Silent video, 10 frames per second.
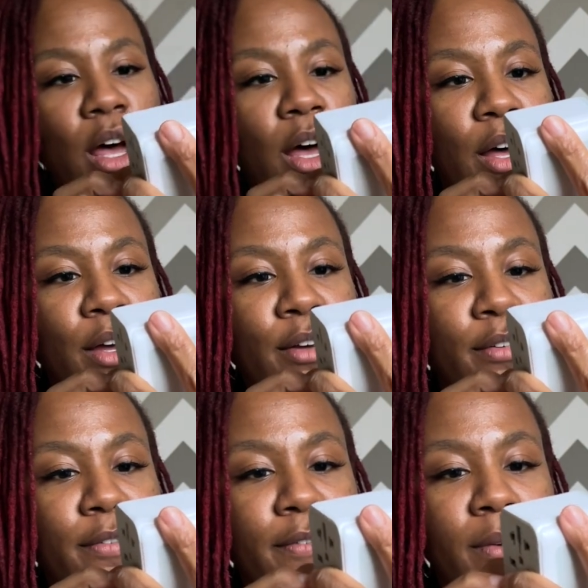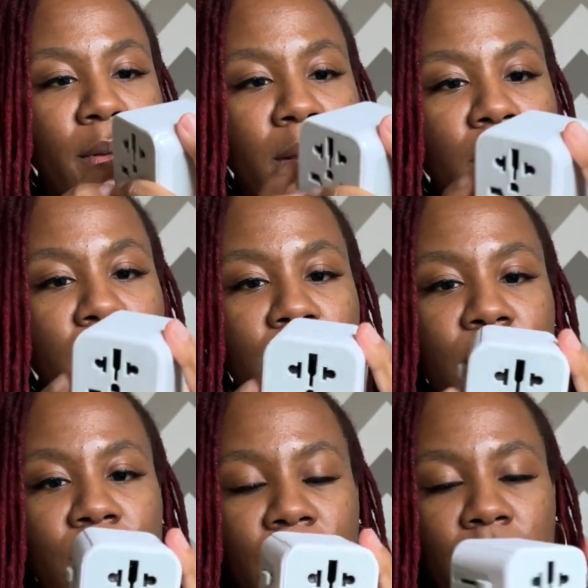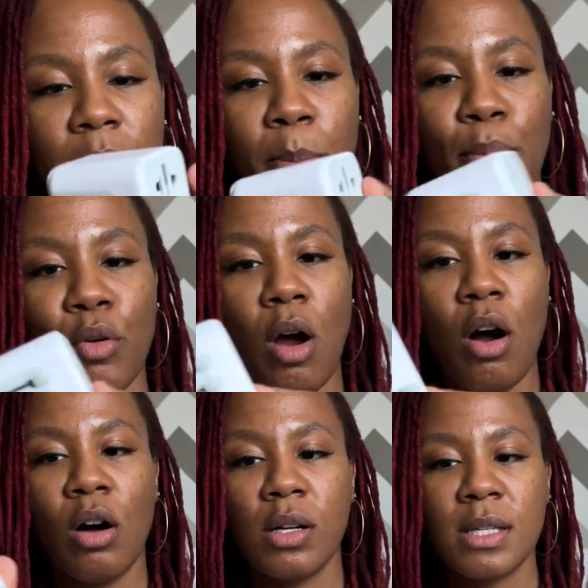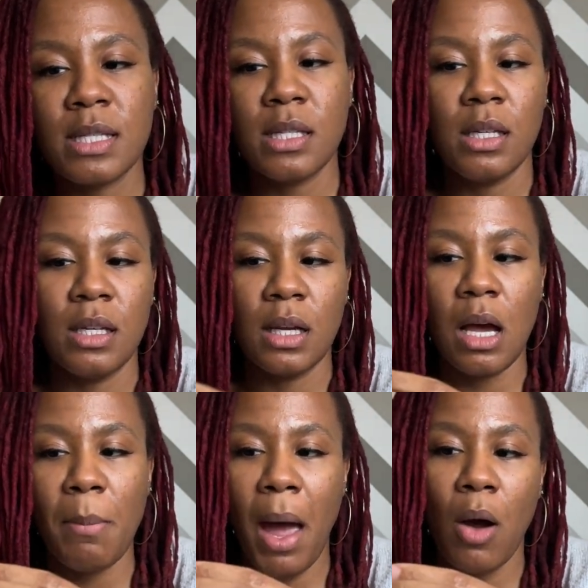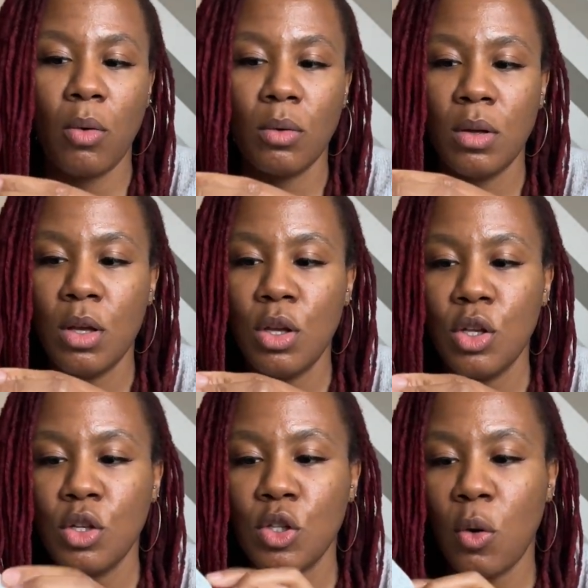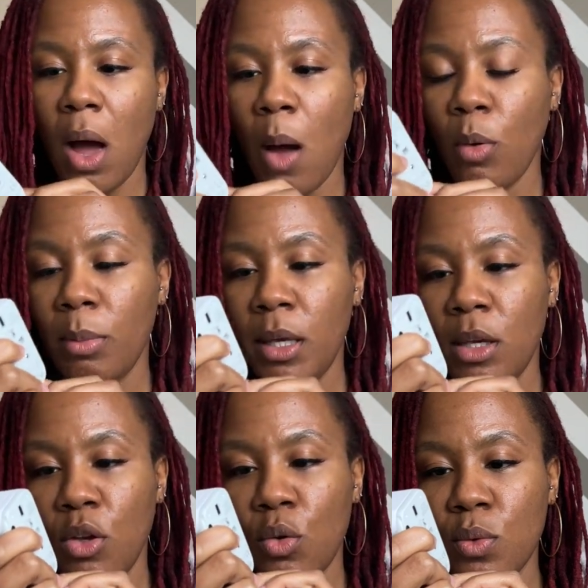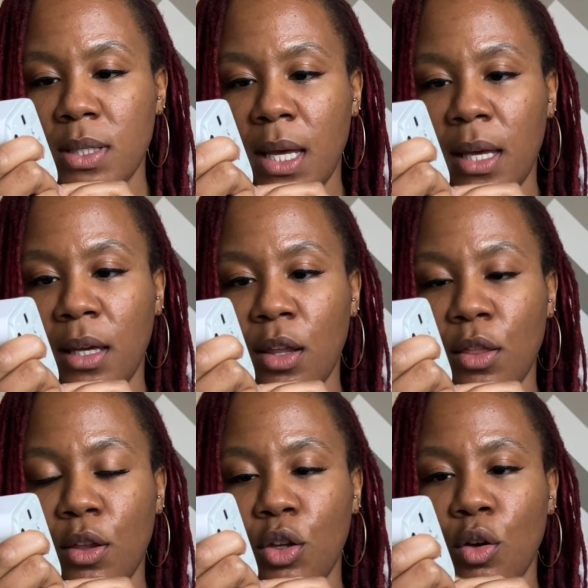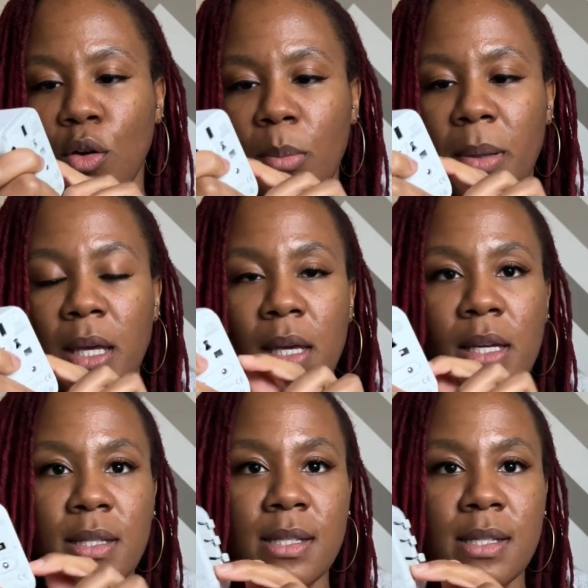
of the prongs to come out. So I will be using the European